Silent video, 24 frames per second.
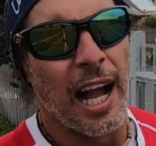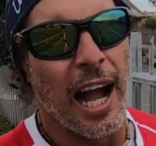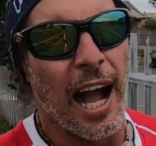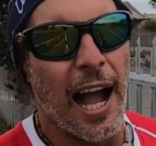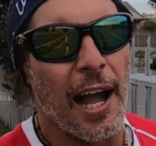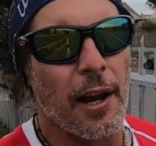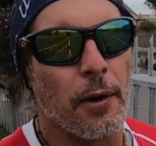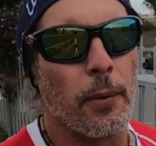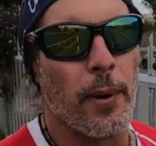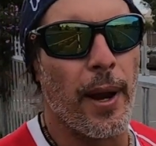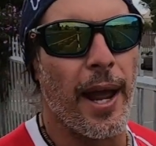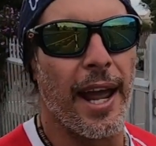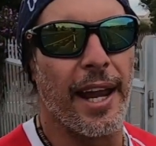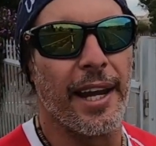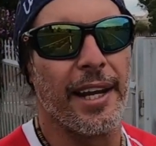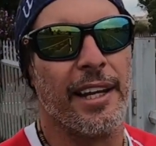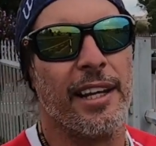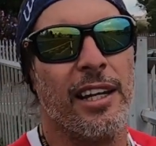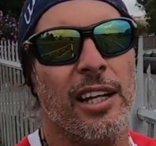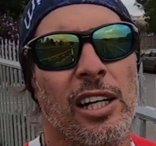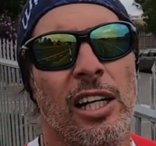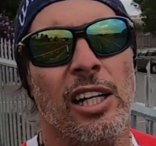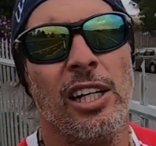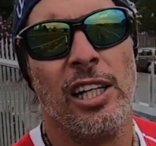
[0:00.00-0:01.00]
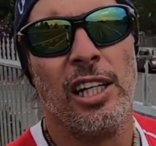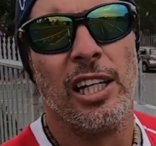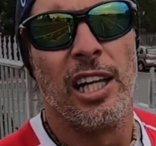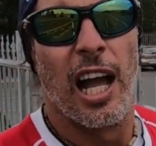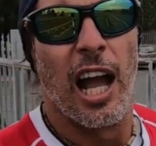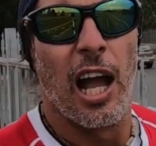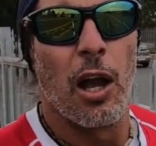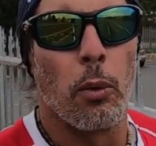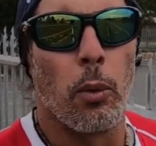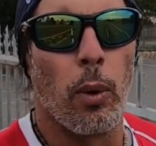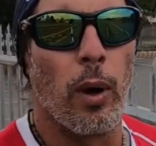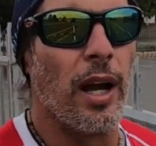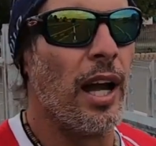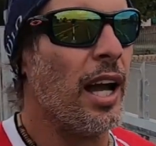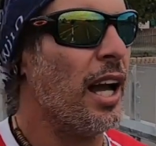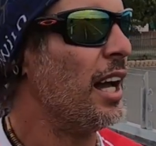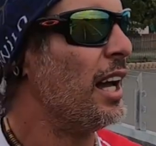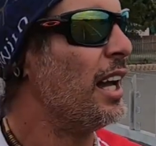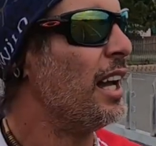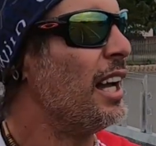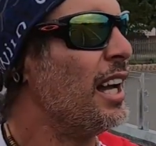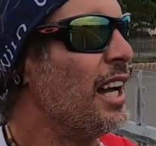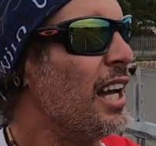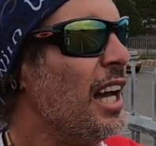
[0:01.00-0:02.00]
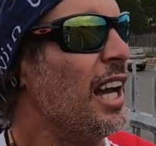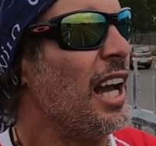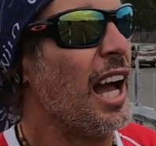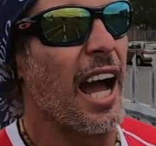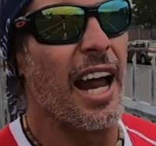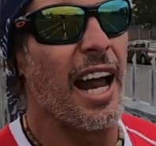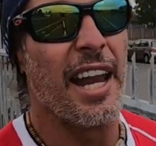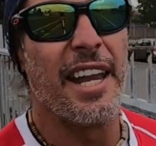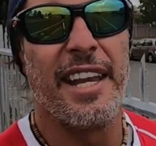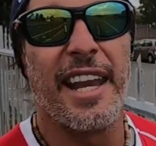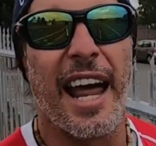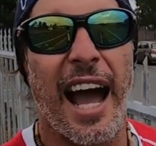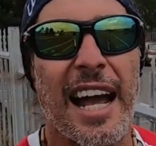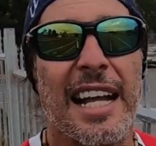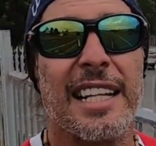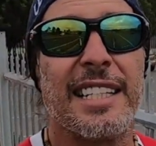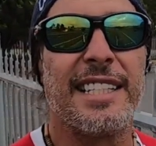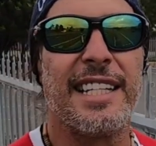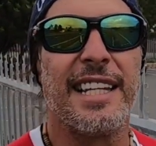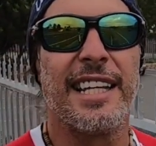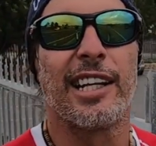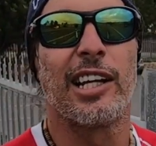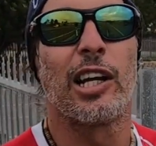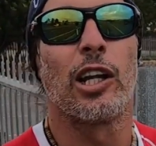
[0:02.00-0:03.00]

I ran a 90